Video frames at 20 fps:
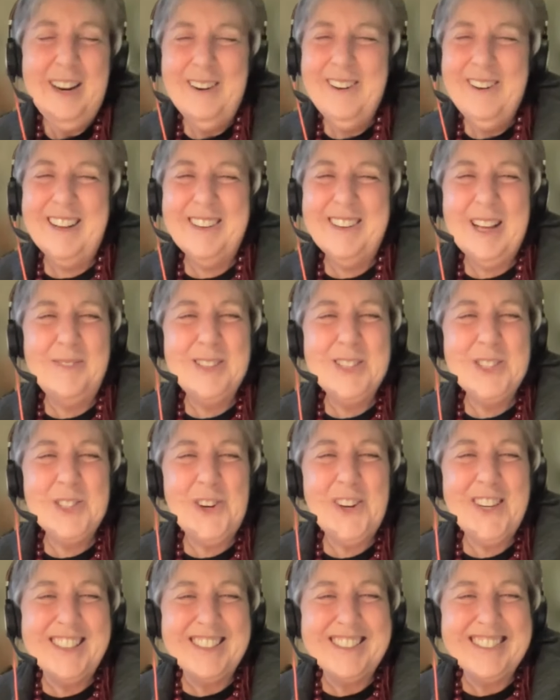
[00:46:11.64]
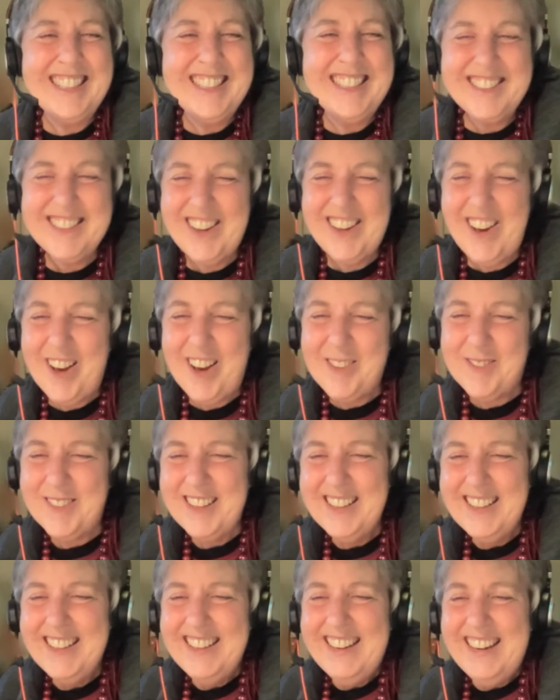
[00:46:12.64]
Well, come and join us anytime.
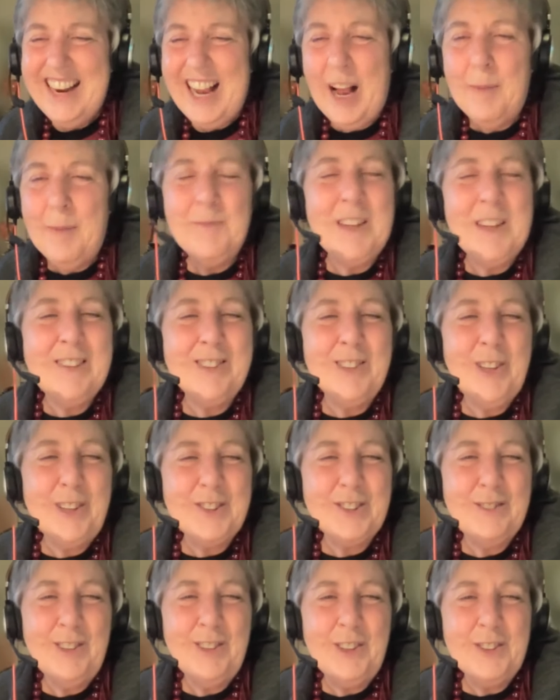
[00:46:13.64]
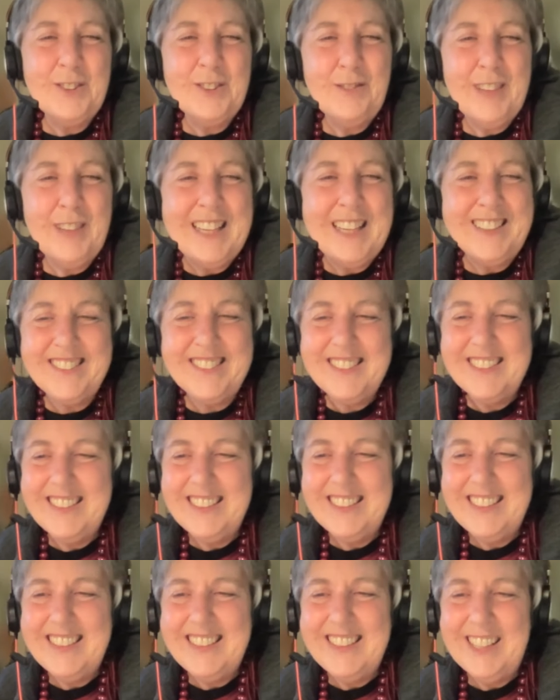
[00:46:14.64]
There's lots and lots of thanks in
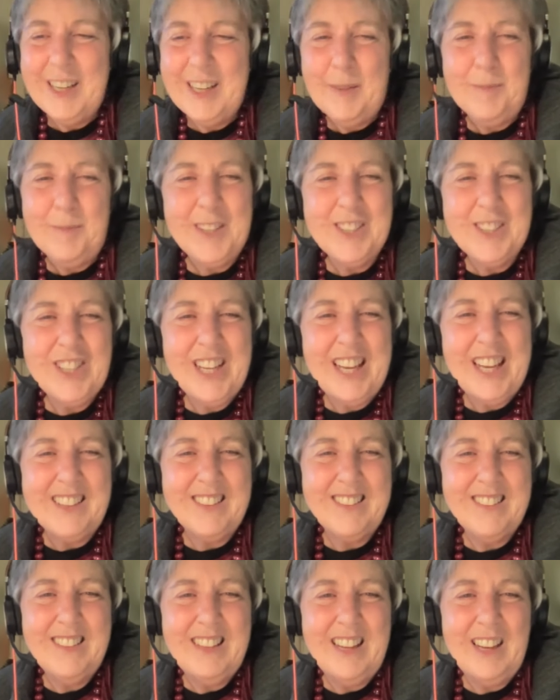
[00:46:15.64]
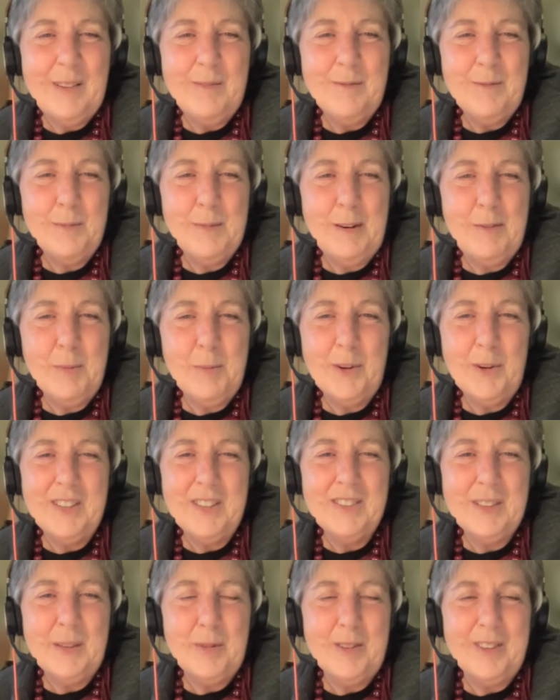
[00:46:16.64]
the chat from everybody,
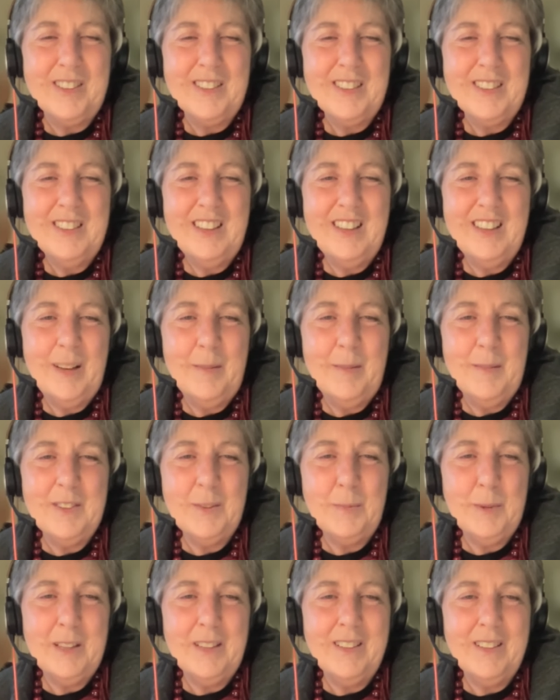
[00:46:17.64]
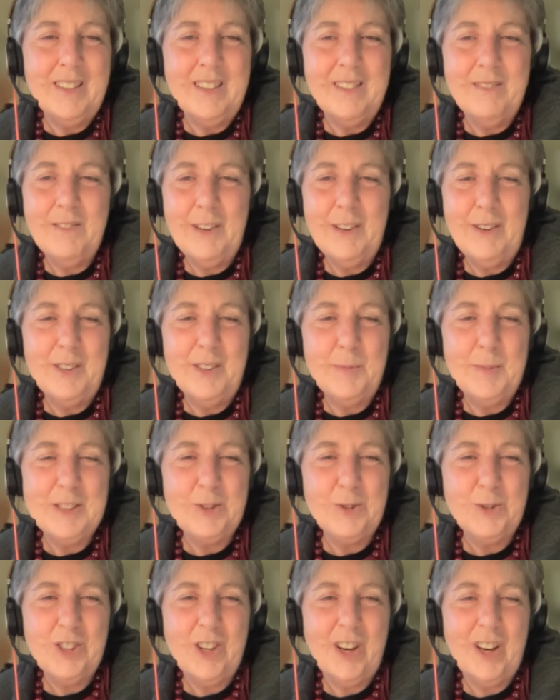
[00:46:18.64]
Deborah. It's been a very
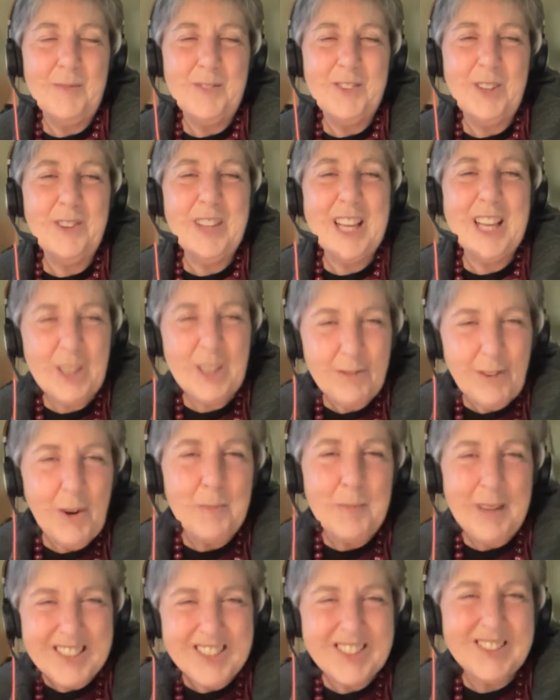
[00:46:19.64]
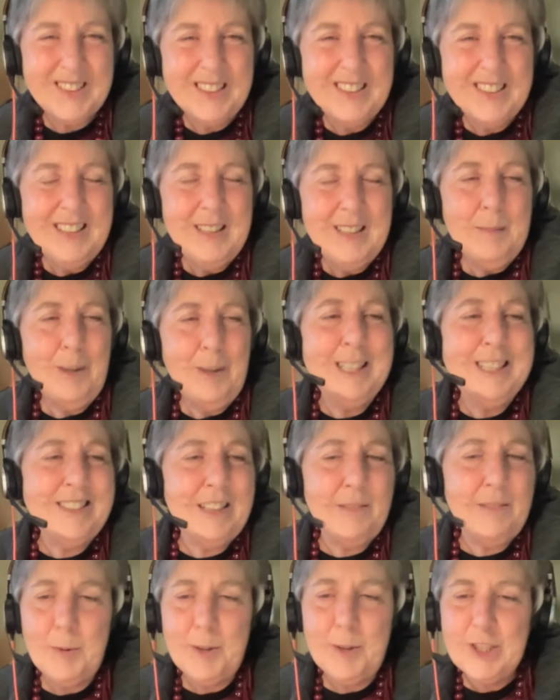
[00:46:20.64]
special time. So thank you very much. Please,
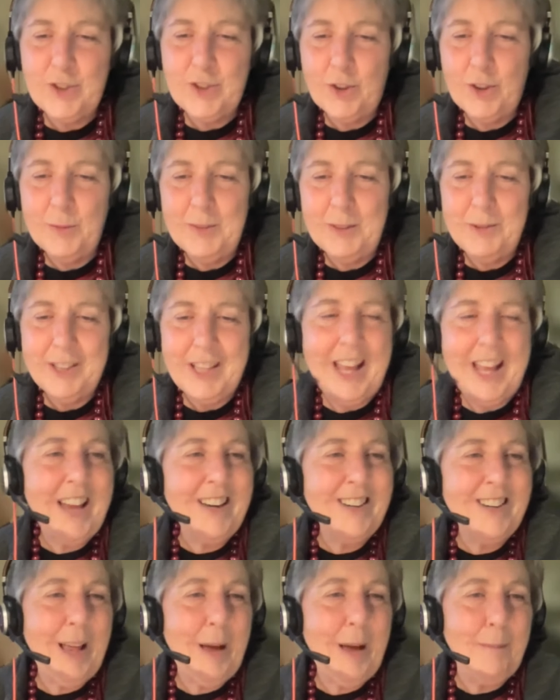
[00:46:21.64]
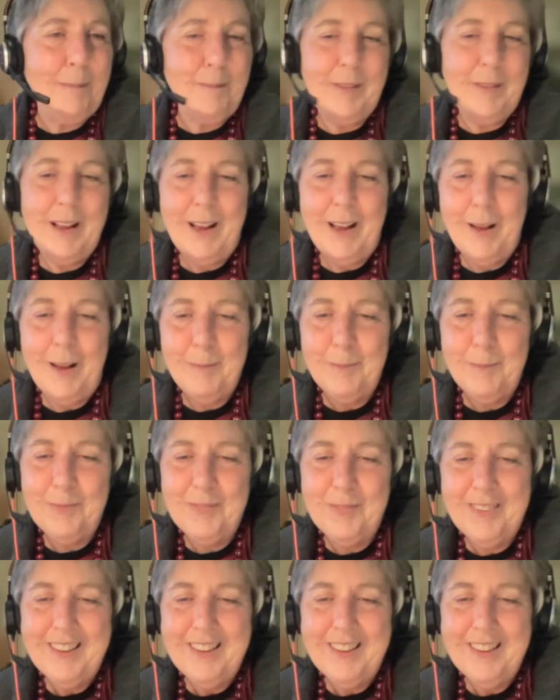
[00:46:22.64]
everybody, join me with a hand clap to